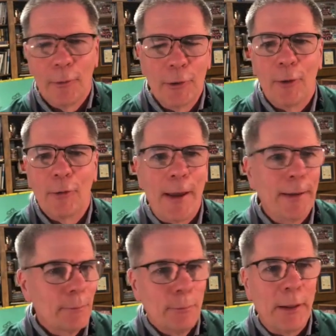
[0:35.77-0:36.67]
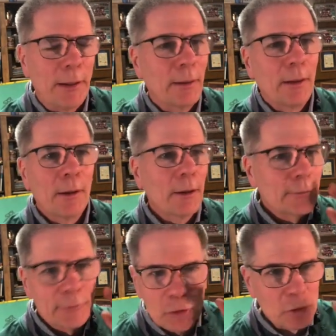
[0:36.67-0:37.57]
You know, they can be
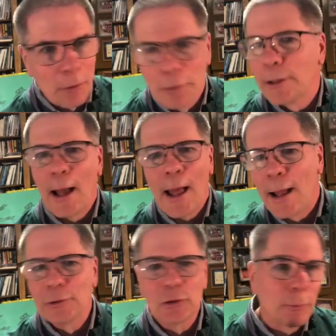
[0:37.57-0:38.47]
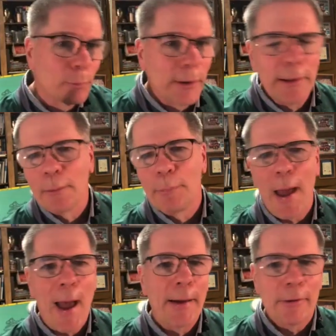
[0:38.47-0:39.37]
stroke counts or breathing
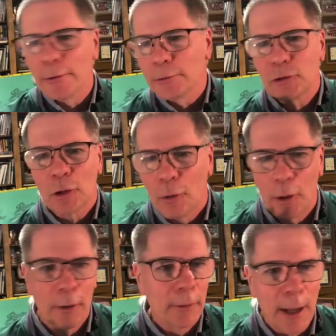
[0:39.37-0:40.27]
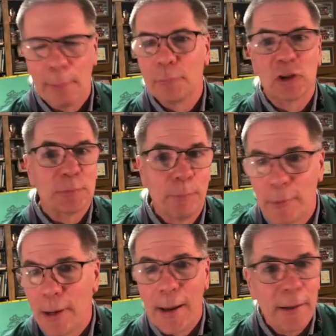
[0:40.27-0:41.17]
patterns or
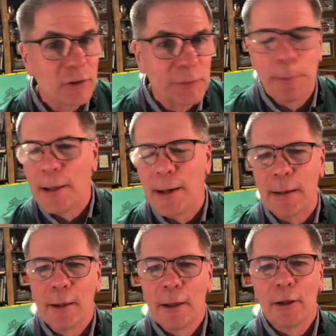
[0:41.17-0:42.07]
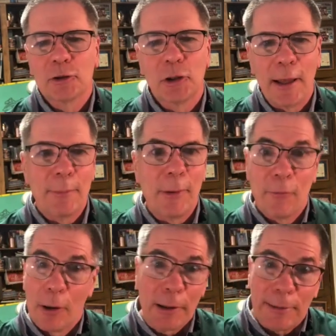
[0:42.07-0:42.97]
negative splitting, you know, so they can be
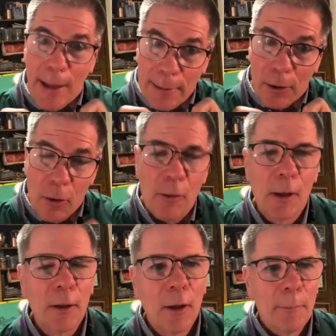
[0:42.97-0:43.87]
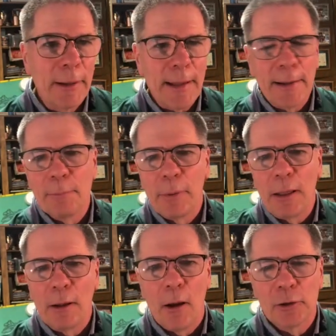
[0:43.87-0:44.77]
really technical, but they can be
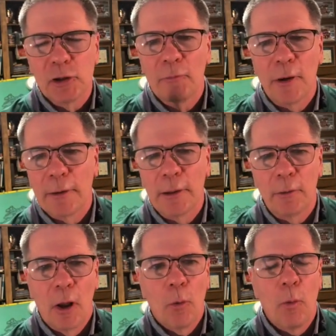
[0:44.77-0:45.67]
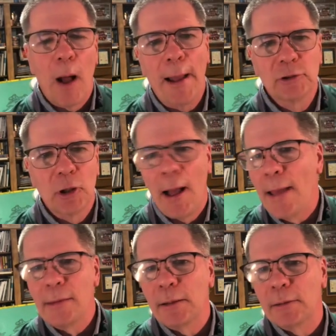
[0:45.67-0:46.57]
also very wide. So I
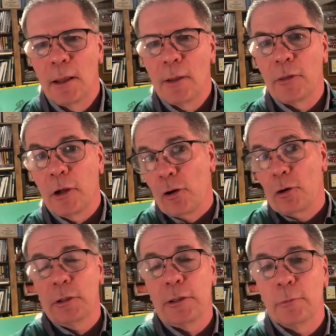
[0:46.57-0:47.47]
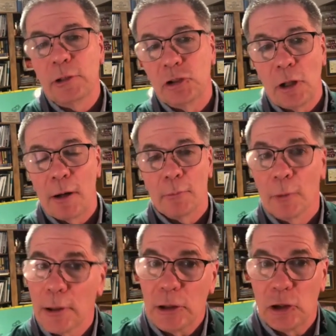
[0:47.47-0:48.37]
think the earlier we start
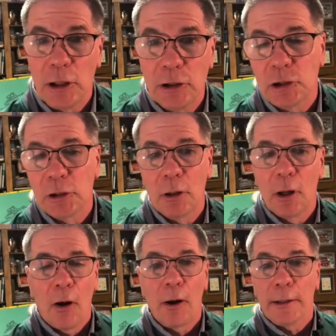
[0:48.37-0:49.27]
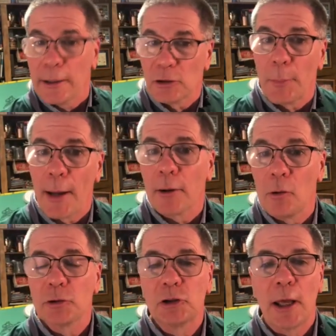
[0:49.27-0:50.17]
really teaching our kids about goal
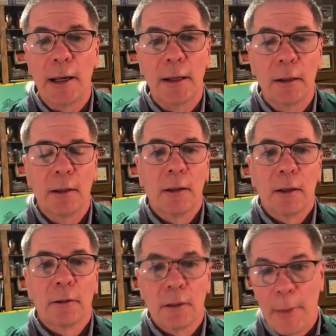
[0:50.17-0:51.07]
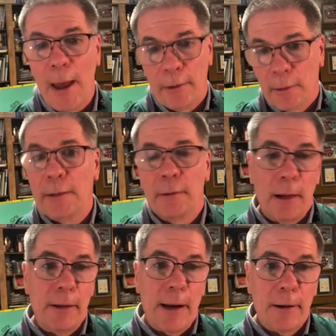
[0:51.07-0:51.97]
setting, the better. And
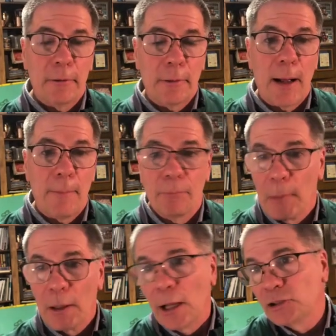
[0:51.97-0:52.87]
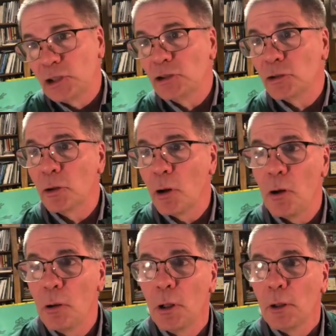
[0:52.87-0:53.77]
they're a seasonal
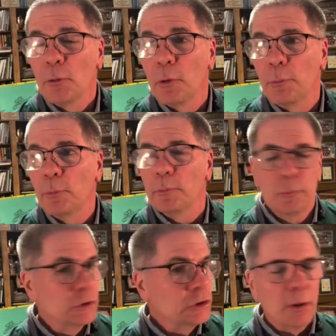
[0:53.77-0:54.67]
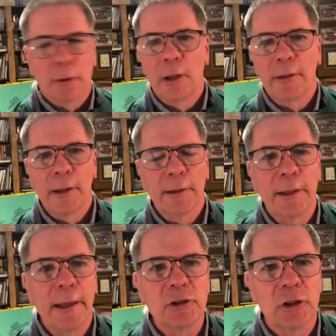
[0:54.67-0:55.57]
goal, would sure, the
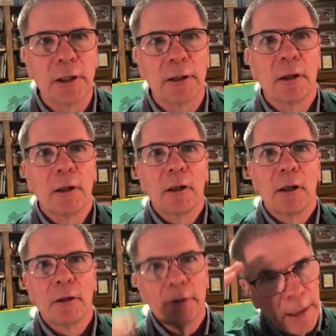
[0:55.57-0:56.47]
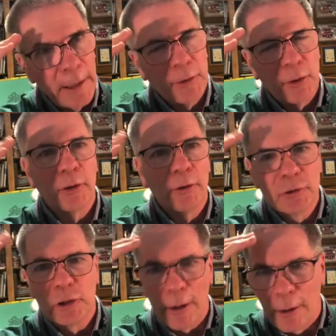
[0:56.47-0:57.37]
kids can need to use
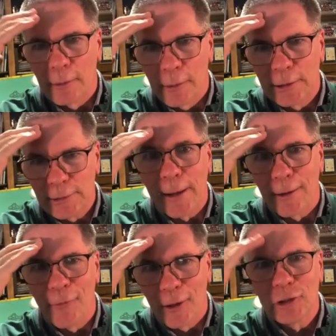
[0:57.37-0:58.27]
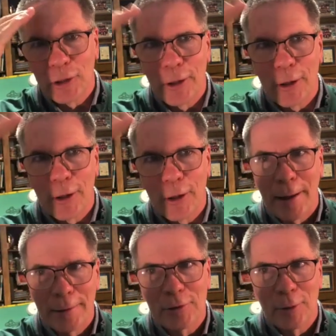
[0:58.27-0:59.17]
their executive function in their
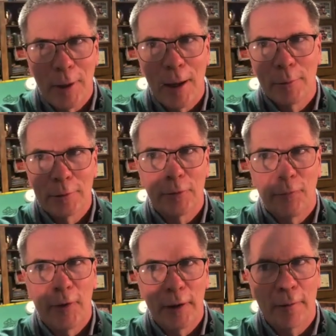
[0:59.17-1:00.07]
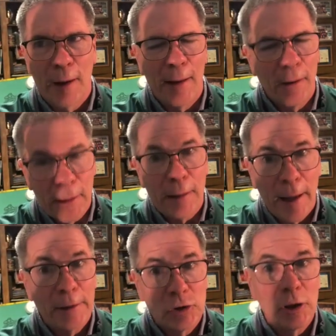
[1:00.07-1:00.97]
brains to be able to figure out, okay,
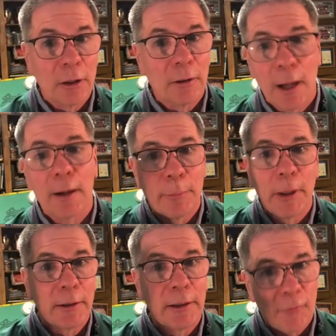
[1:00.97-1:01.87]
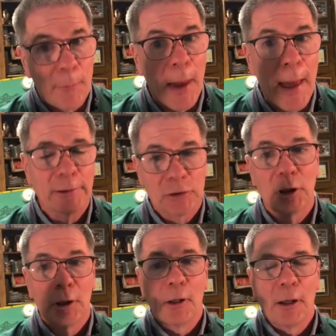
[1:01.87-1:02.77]
next year I'm going to a different place.
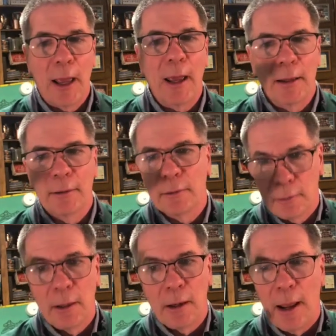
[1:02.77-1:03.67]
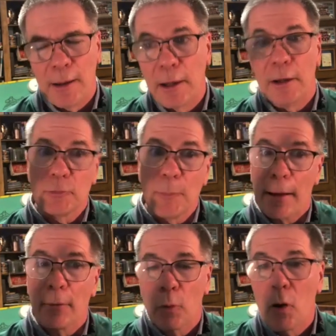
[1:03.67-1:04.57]
And here's my
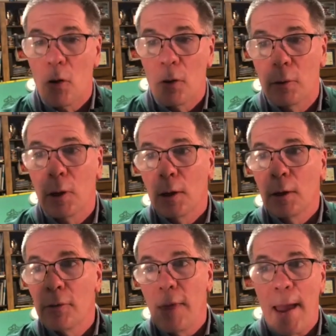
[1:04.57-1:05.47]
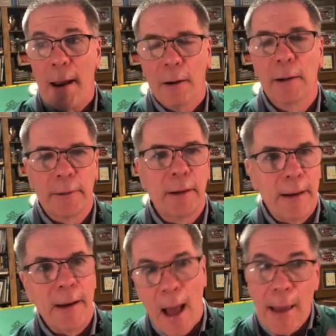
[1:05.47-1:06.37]
role there. And
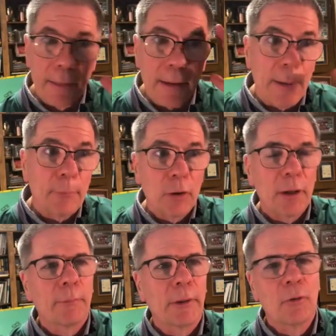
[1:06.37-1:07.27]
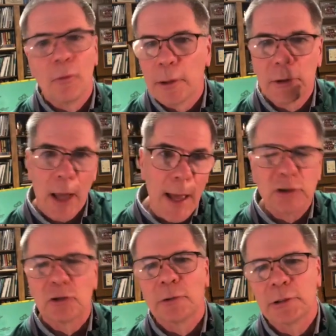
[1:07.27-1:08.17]
I think I'm going to be going to high
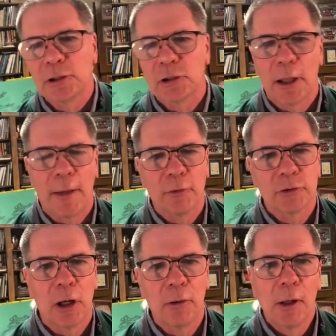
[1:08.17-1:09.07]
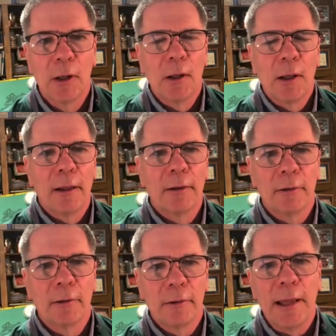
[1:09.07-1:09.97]
school at this level. So
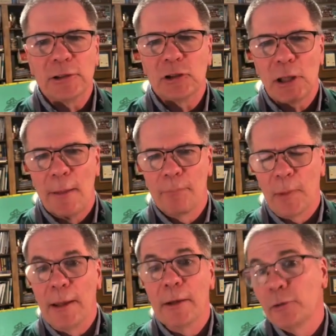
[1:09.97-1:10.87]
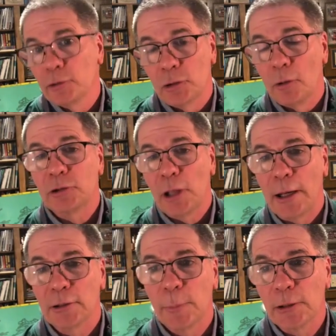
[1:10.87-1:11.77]
let's introduce goal setting
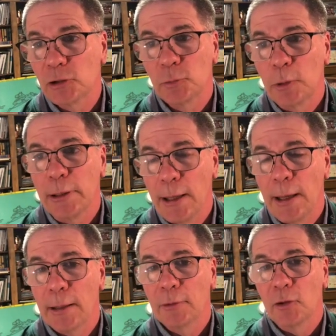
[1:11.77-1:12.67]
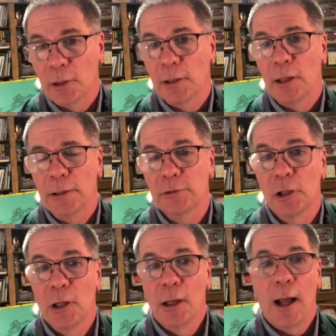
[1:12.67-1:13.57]
as much as we can to the kids.
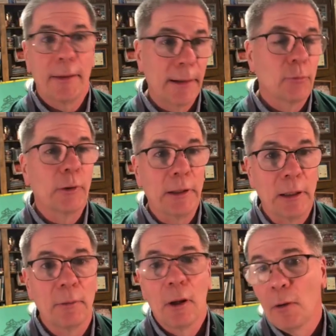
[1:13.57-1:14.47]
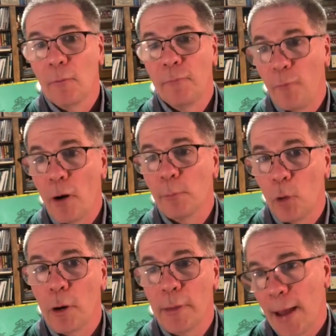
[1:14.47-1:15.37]
I think we need far more of that.